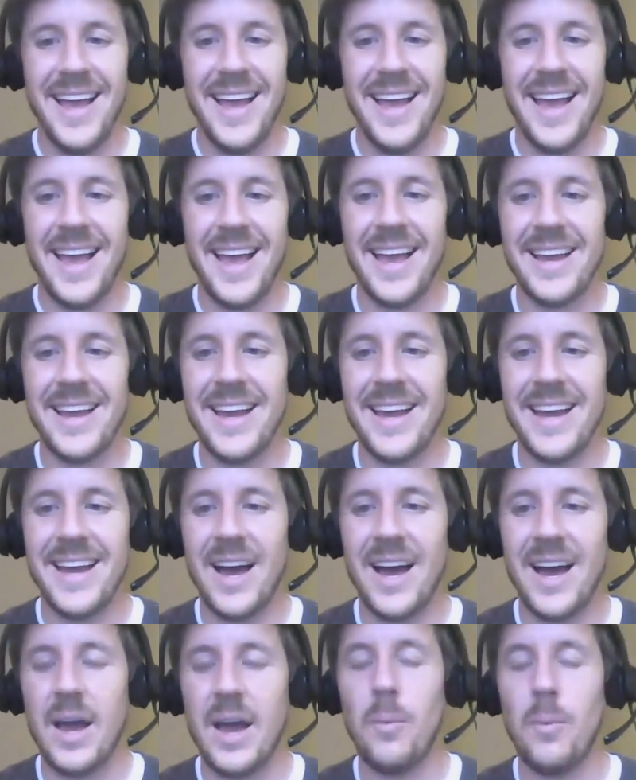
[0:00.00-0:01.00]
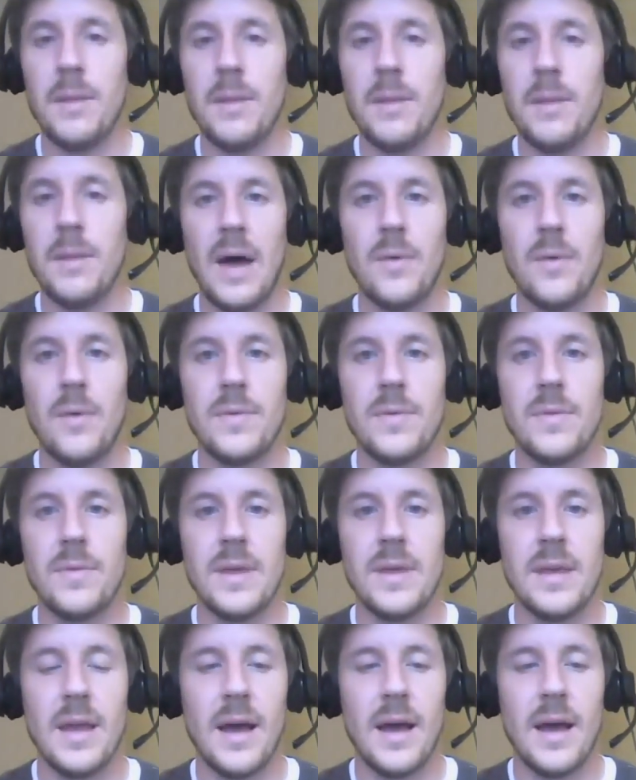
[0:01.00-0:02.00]
and uh, and what about
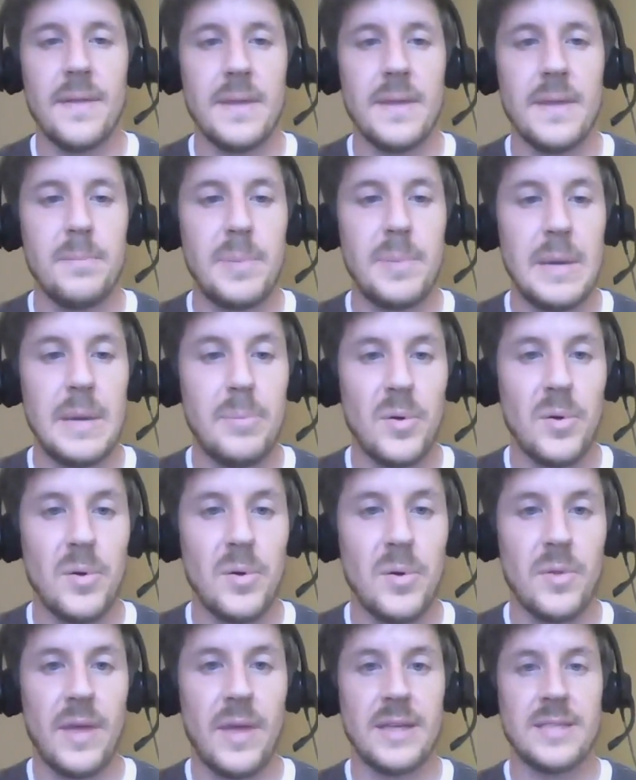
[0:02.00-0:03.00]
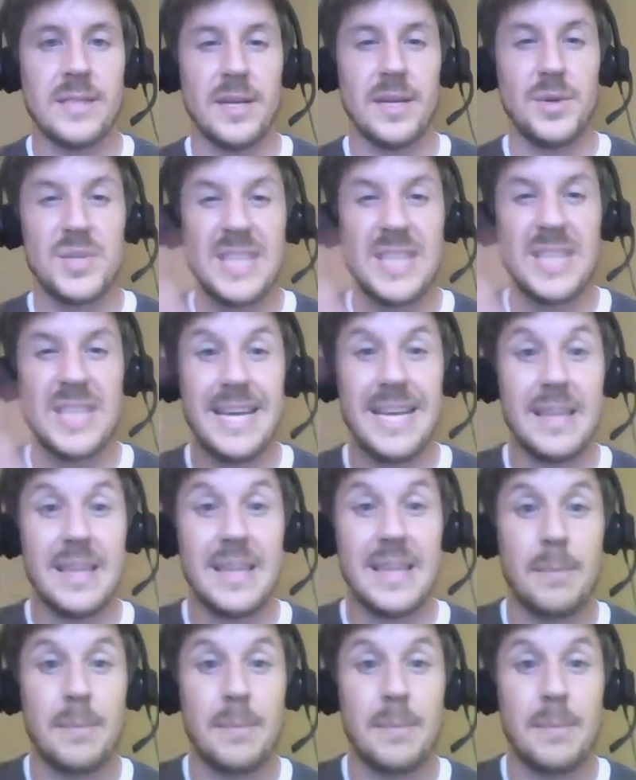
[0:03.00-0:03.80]
the uh, the people that uh, you see in the